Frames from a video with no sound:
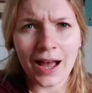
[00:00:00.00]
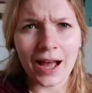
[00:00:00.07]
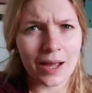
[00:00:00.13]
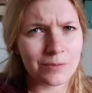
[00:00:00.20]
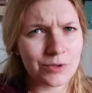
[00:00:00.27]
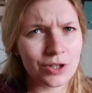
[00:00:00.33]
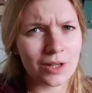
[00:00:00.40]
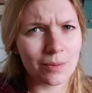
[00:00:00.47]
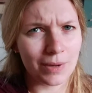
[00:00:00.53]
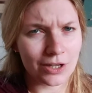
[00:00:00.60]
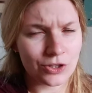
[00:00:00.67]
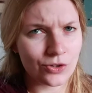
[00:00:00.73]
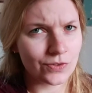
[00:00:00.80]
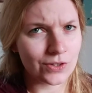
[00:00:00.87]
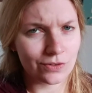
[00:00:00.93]
I'm doing a
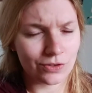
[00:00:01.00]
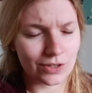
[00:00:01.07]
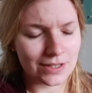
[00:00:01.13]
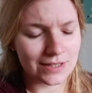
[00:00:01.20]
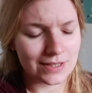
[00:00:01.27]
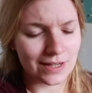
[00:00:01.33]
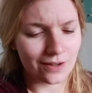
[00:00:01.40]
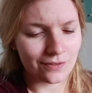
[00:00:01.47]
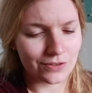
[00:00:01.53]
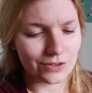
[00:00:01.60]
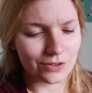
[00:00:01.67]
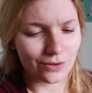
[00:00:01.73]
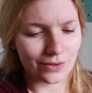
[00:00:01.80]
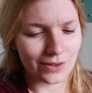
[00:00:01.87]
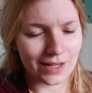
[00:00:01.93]
bunch of different stuff
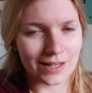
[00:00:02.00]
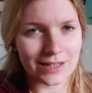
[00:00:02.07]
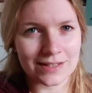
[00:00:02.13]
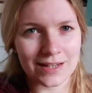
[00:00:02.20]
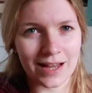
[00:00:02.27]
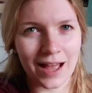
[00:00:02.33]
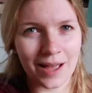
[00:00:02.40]
so that